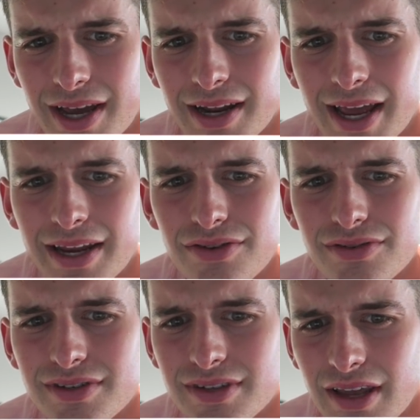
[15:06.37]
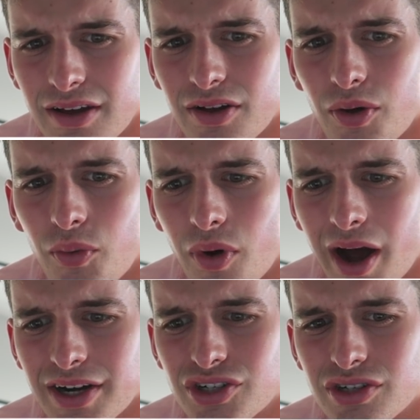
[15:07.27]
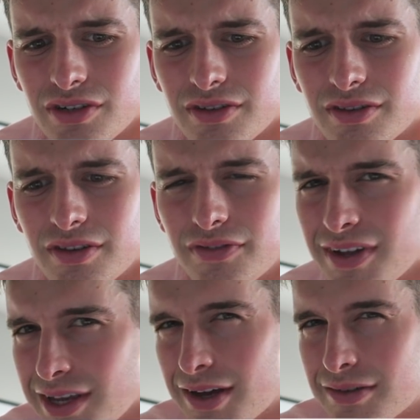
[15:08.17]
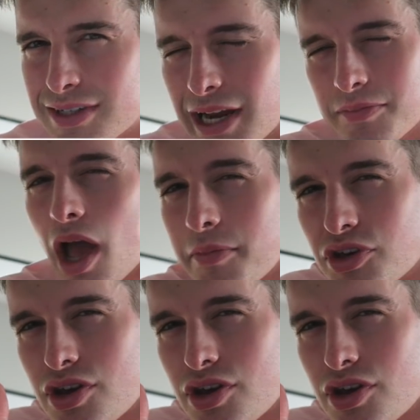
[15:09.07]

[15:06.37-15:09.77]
yet, and you still watch the videos. And I'm, I'm